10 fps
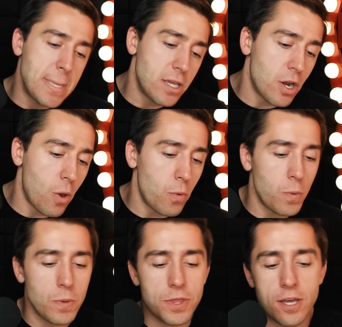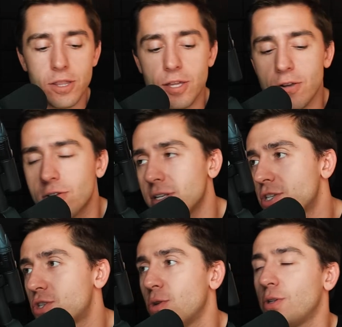
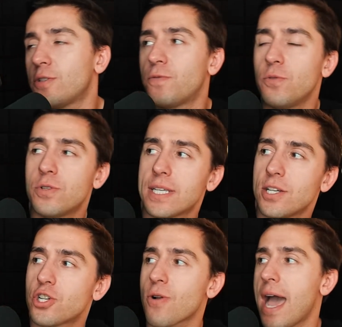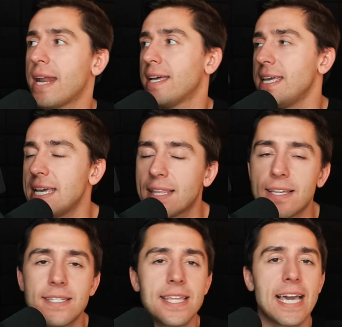Stoltzfus can try to eke
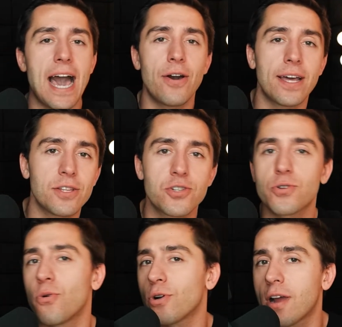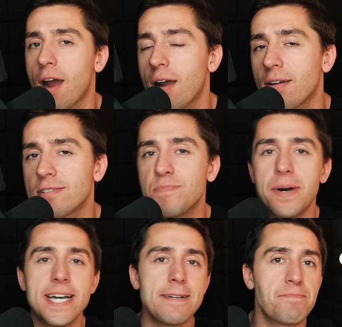this thing out on the scorecards,
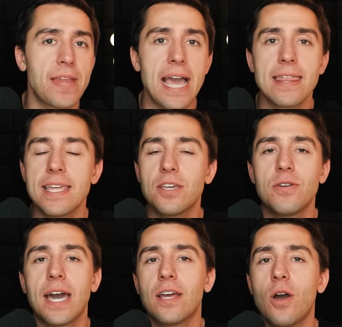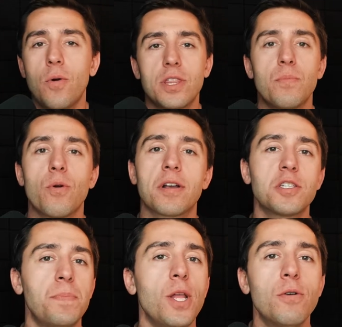but I think you got to go with the more
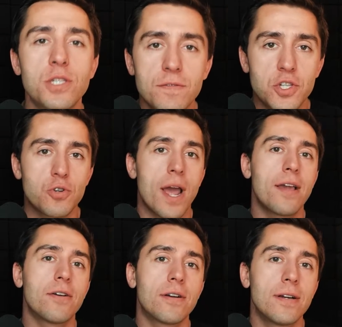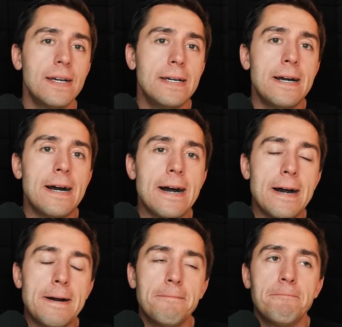explosive striker.
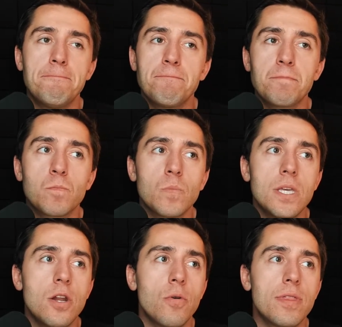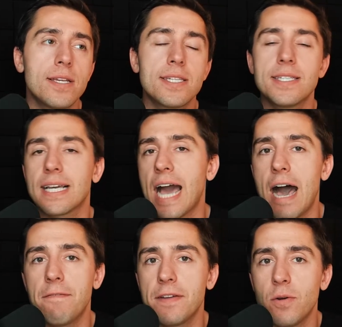This is a
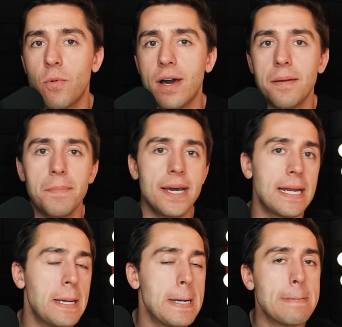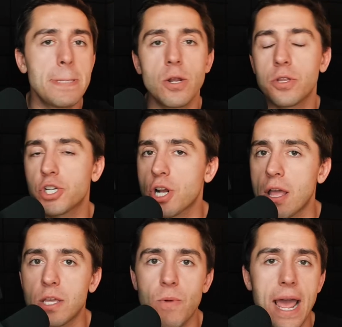confident one, but the
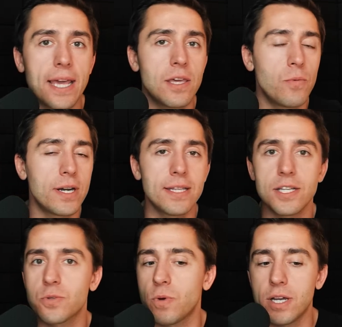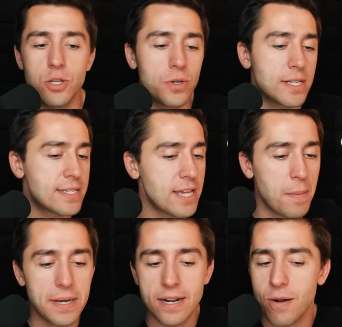Charlie Radtke one in this one, you could
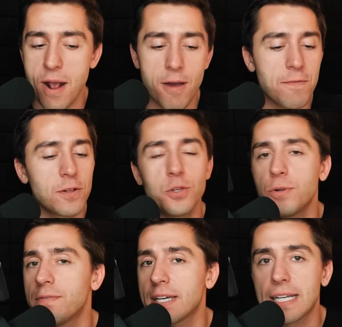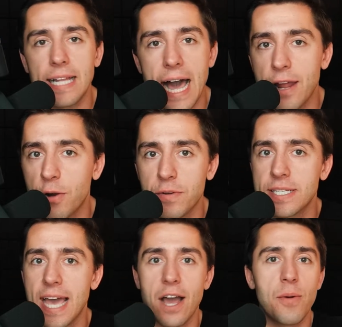sub it in or out for Ľudovít Klein over
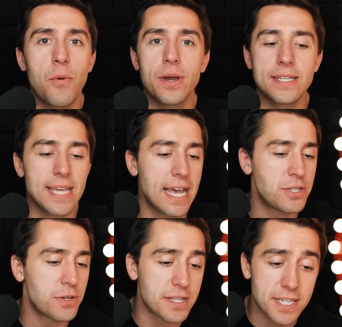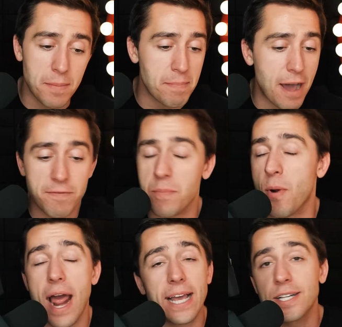Thiago Moisés. You could sub him out for
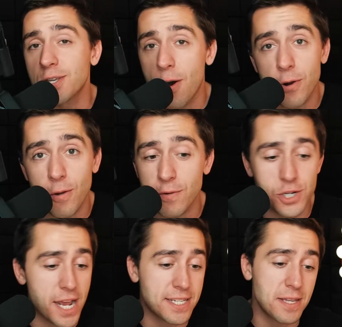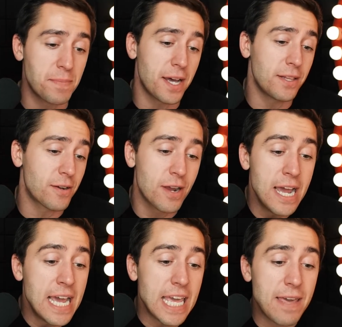Brad Katona over Jesse Butler.
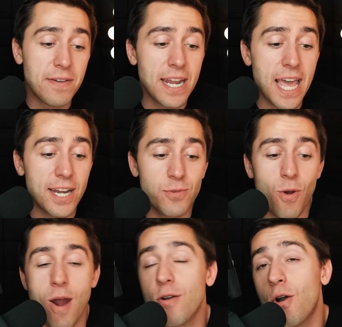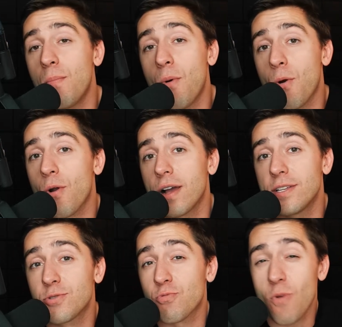Even Eduardo
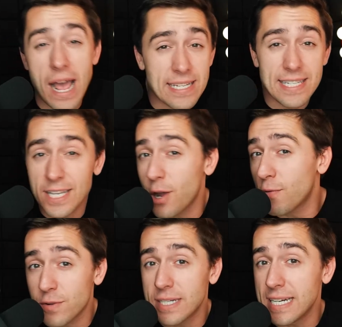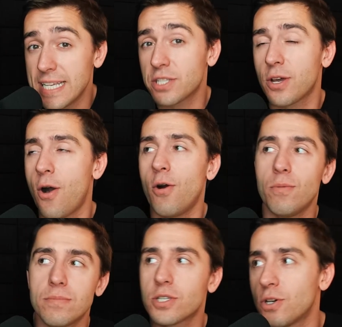Mora's wrestling over Denise
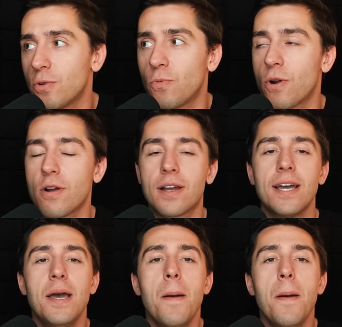Gomes could work.